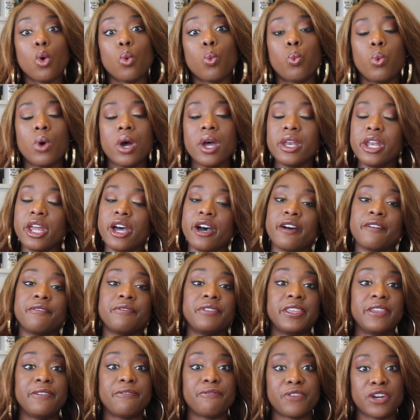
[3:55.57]
One
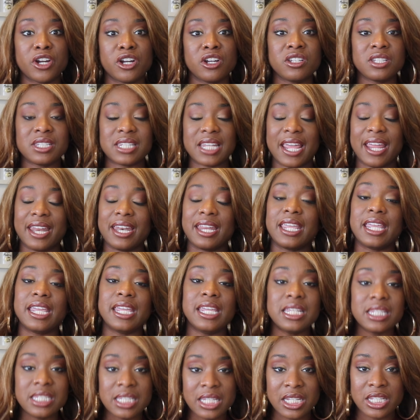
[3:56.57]
of the first and
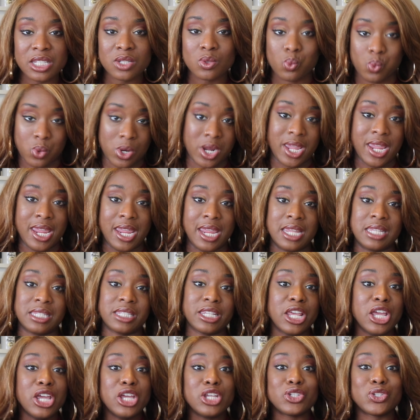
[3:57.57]
easiest
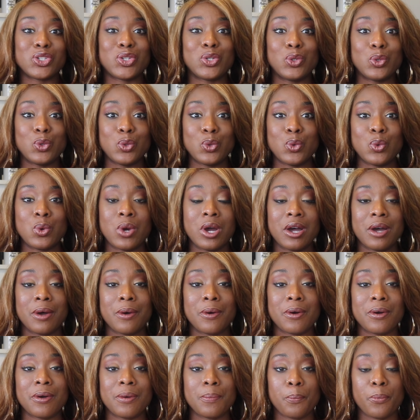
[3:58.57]
ways to
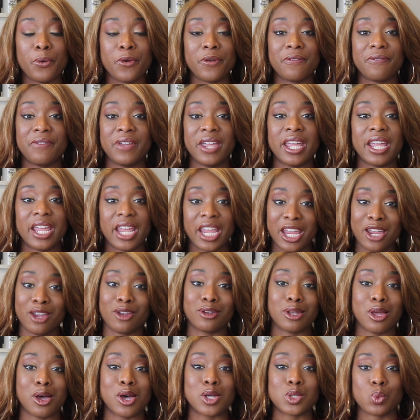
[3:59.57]
prevent
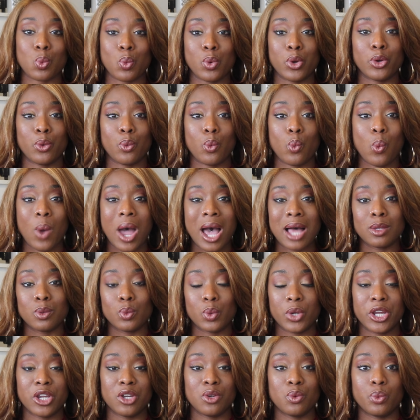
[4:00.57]
hair loss while
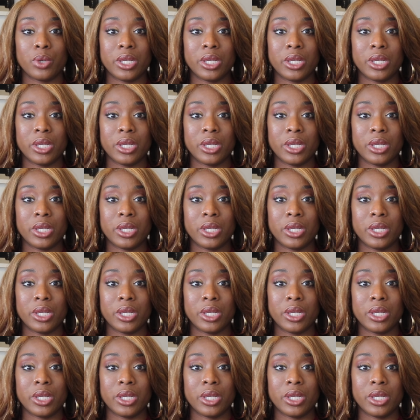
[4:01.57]
wearing